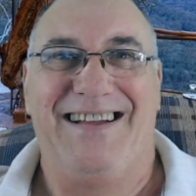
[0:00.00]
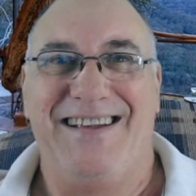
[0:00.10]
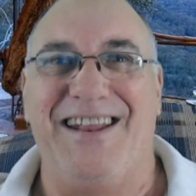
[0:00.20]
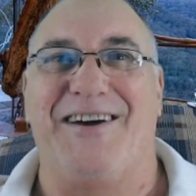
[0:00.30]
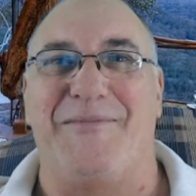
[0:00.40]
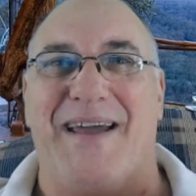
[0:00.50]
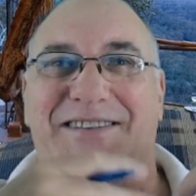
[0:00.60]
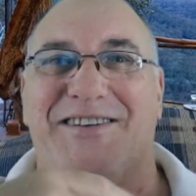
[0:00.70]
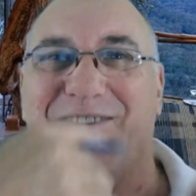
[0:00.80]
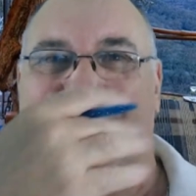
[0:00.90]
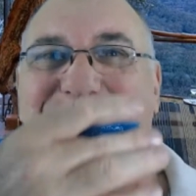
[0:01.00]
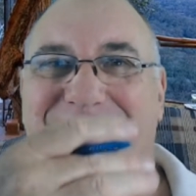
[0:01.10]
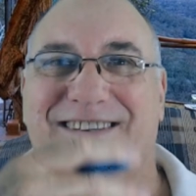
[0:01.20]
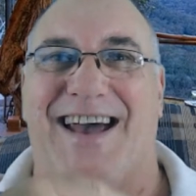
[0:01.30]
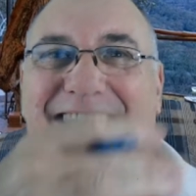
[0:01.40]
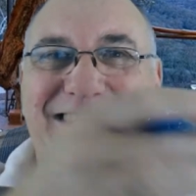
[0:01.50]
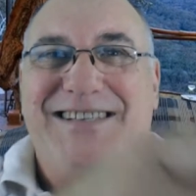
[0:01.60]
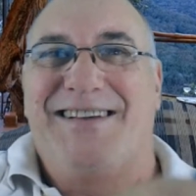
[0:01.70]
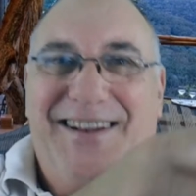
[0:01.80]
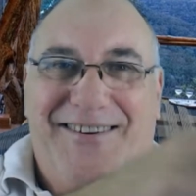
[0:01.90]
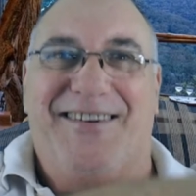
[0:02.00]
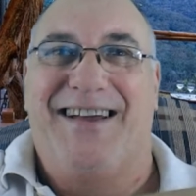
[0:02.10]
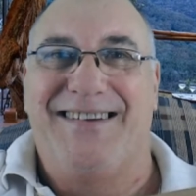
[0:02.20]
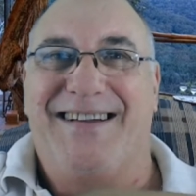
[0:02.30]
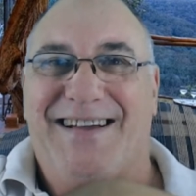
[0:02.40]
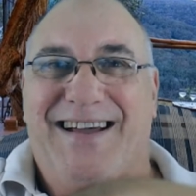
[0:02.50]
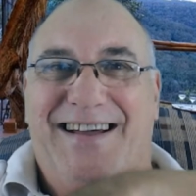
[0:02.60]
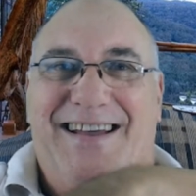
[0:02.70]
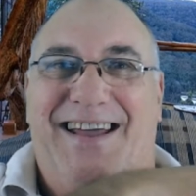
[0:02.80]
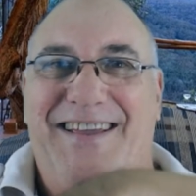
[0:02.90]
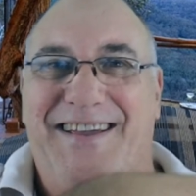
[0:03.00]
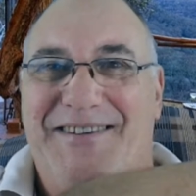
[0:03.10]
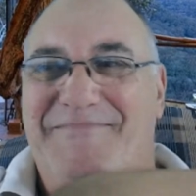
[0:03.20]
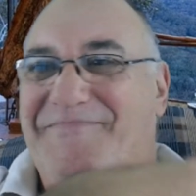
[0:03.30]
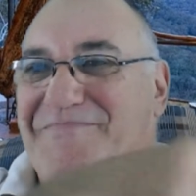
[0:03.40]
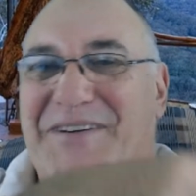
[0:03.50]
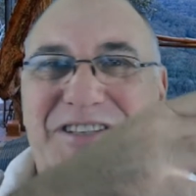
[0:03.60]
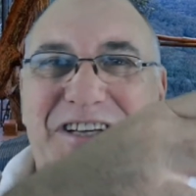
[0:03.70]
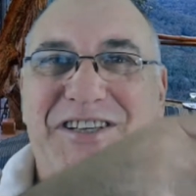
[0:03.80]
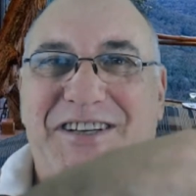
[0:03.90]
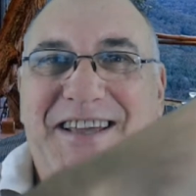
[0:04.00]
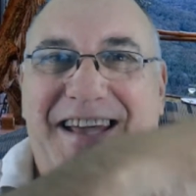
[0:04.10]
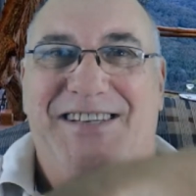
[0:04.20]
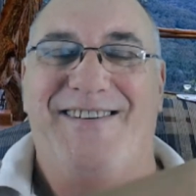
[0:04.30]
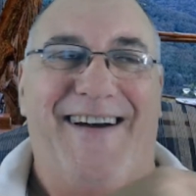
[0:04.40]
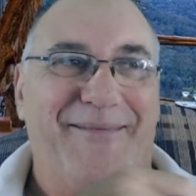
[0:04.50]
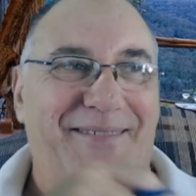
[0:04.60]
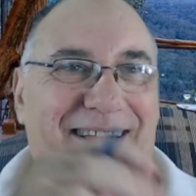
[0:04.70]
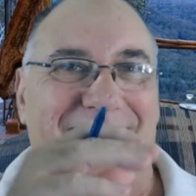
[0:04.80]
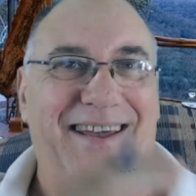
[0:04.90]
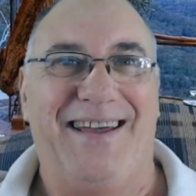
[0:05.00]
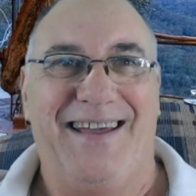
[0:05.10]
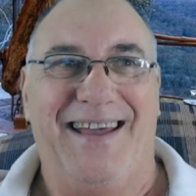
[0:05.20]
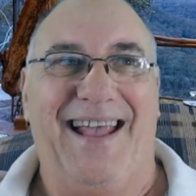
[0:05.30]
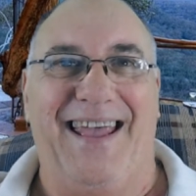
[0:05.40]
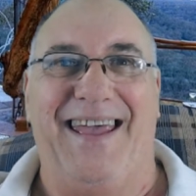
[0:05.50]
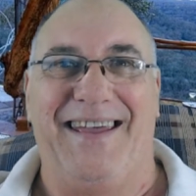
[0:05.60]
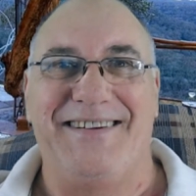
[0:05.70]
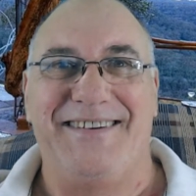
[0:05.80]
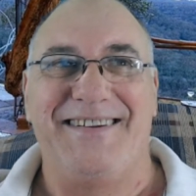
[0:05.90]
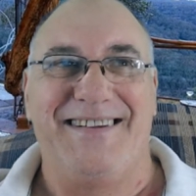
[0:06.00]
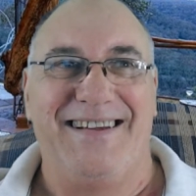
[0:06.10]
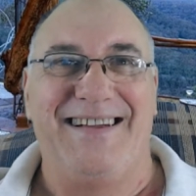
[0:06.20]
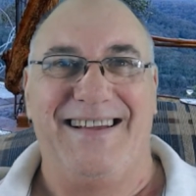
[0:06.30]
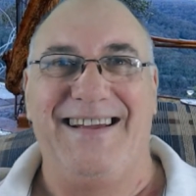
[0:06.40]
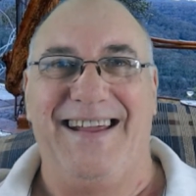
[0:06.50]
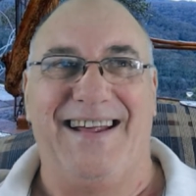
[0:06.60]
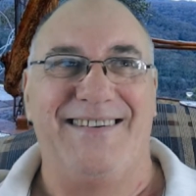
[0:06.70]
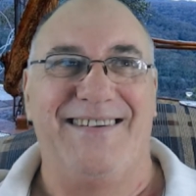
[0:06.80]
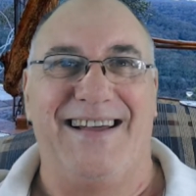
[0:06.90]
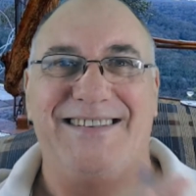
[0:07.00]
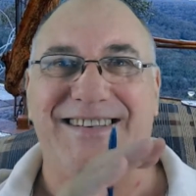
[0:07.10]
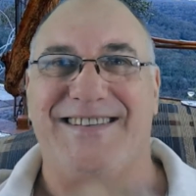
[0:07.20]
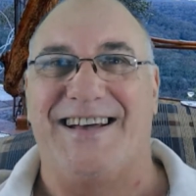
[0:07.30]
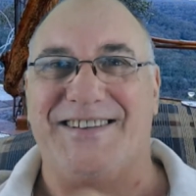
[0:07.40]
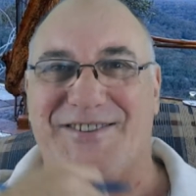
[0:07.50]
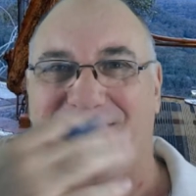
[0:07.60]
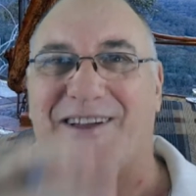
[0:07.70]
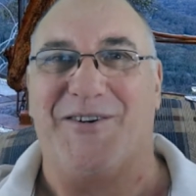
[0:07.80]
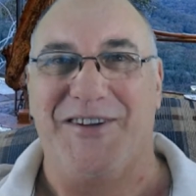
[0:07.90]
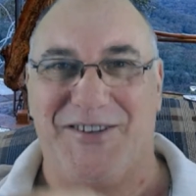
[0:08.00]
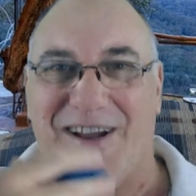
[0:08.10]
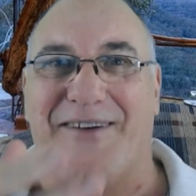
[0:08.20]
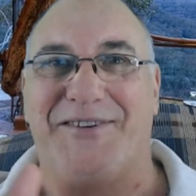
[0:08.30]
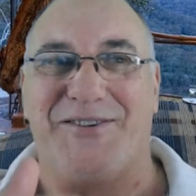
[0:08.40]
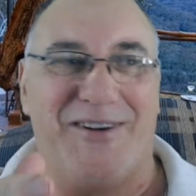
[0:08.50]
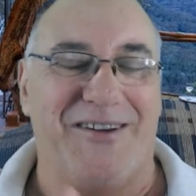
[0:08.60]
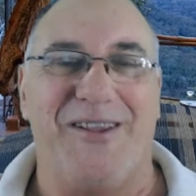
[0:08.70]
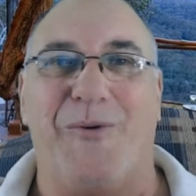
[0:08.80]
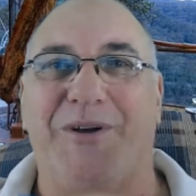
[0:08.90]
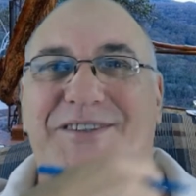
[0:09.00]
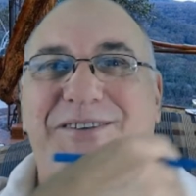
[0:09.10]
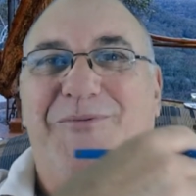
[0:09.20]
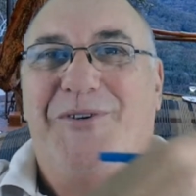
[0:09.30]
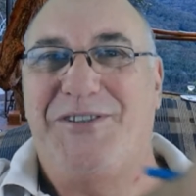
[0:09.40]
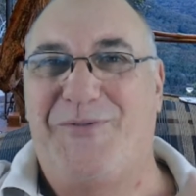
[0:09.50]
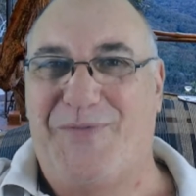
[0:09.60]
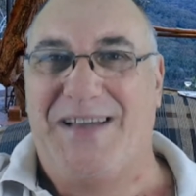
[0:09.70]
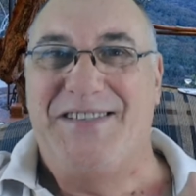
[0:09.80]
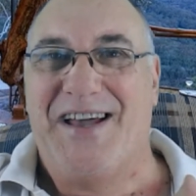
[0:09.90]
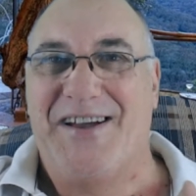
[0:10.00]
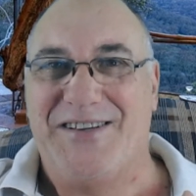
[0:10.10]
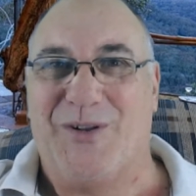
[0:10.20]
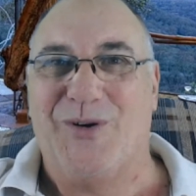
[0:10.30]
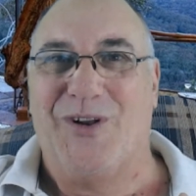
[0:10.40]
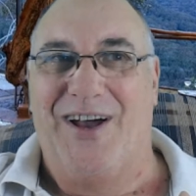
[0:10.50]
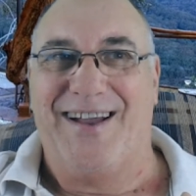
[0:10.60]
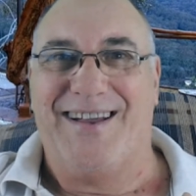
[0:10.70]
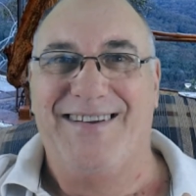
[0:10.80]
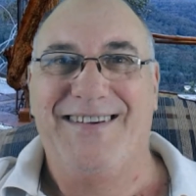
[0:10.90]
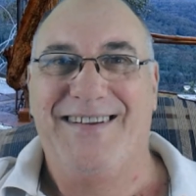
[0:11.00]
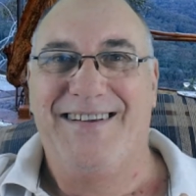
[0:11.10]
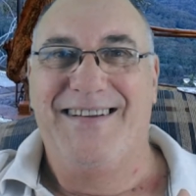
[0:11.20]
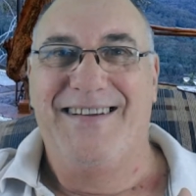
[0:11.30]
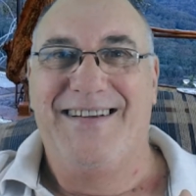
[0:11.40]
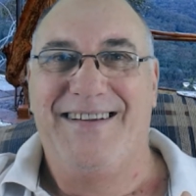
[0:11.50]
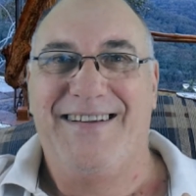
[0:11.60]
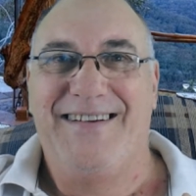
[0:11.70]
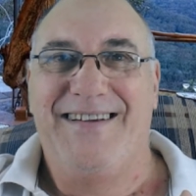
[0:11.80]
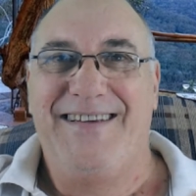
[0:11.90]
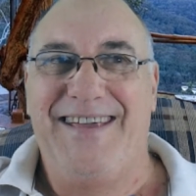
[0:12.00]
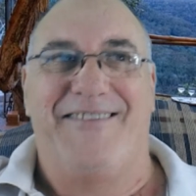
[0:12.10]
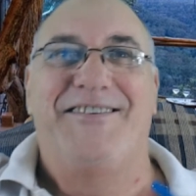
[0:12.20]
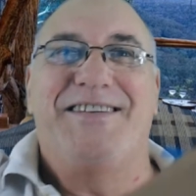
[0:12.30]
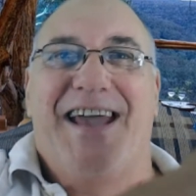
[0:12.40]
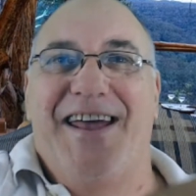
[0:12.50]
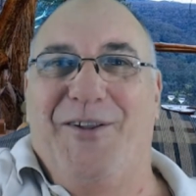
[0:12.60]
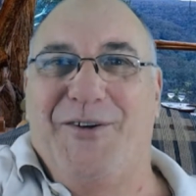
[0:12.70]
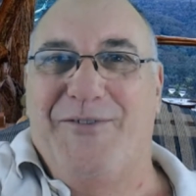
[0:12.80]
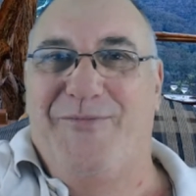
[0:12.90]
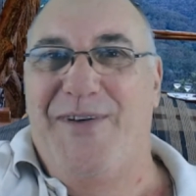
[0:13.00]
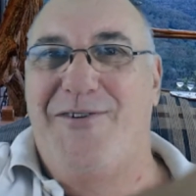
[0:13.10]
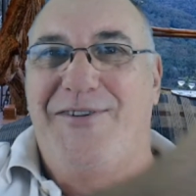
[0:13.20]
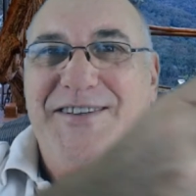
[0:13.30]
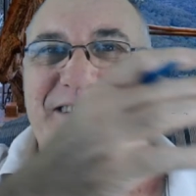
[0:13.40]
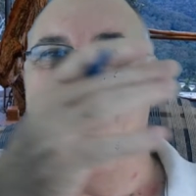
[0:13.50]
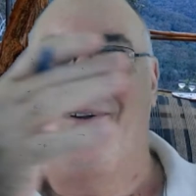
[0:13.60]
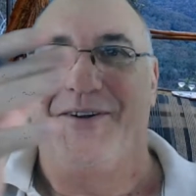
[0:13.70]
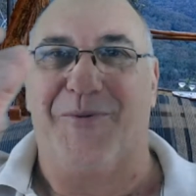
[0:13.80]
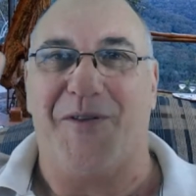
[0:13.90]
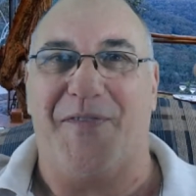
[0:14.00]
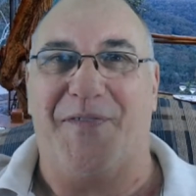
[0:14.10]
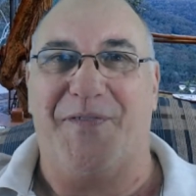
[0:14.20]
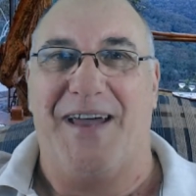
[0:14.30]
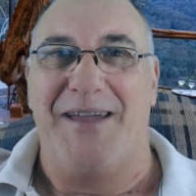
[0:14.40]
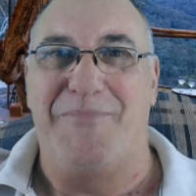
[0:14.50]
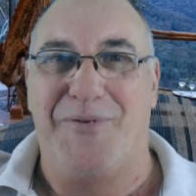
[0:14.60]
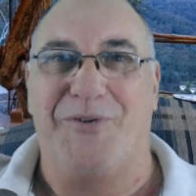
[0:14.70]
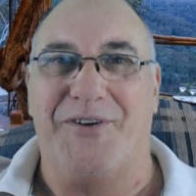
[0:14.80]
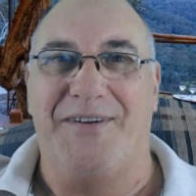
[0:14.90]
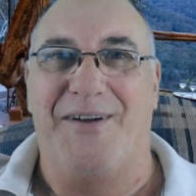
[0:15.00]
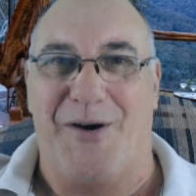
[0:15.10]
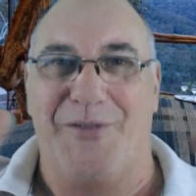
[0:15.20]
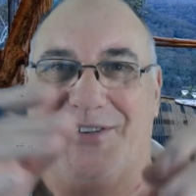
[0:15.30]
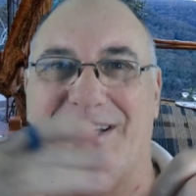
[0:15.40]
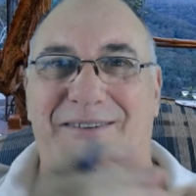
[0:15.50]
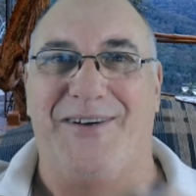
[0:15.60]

you know, imagine you're on stage. So you know, a, a, a um, magician gets you up there, and you know, and just does trick on you after trick. What's what's your face going to look like? Yeah, it's going to look very similar to what they put on the TV